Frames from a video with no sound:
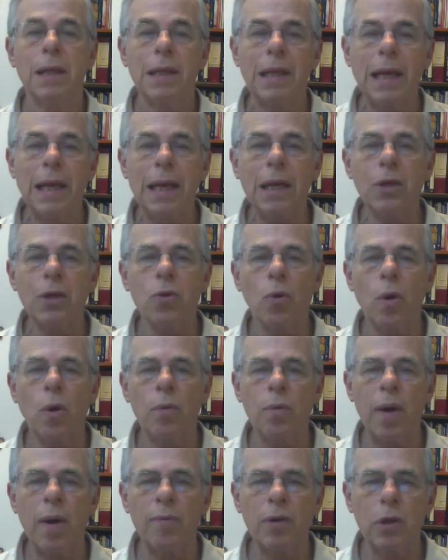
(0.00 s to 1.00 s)
leading to
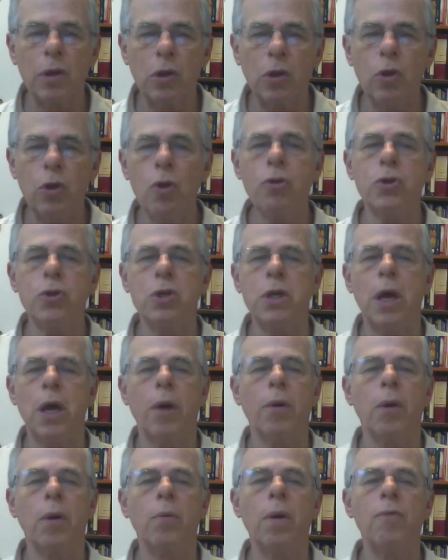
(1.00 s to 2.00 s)
a
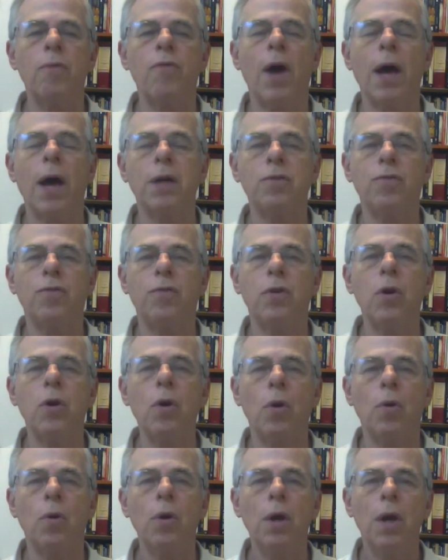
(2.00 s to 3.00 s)
revolutionary revised
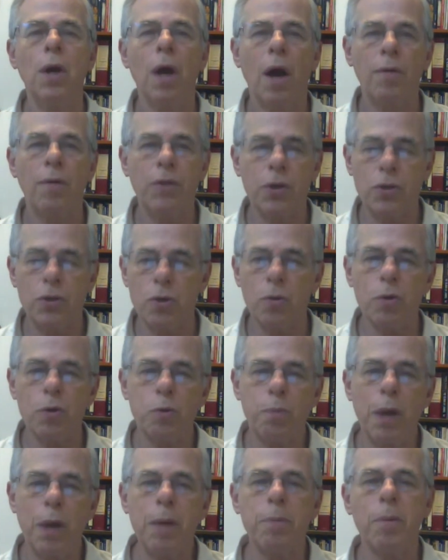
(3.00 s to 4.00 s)
view of the
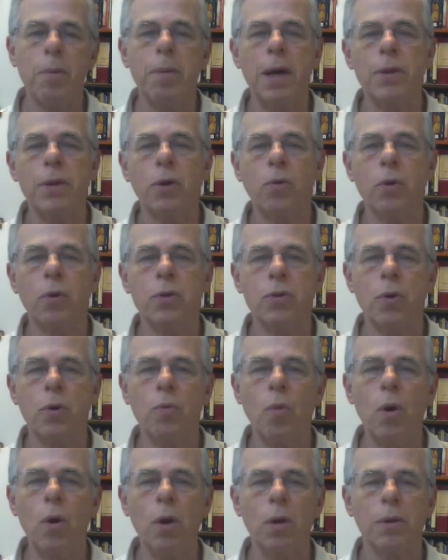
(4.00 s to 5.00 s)
Jewish people by the
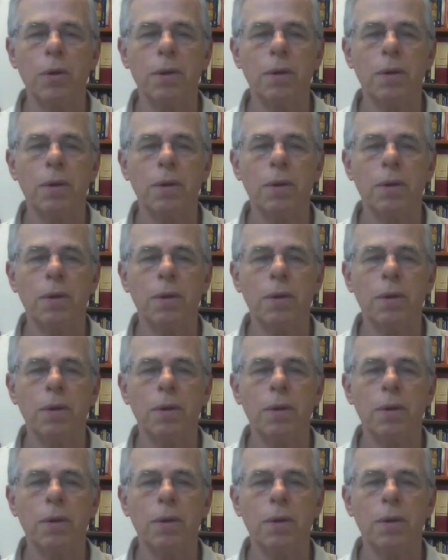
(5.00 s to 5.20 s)
Christian world.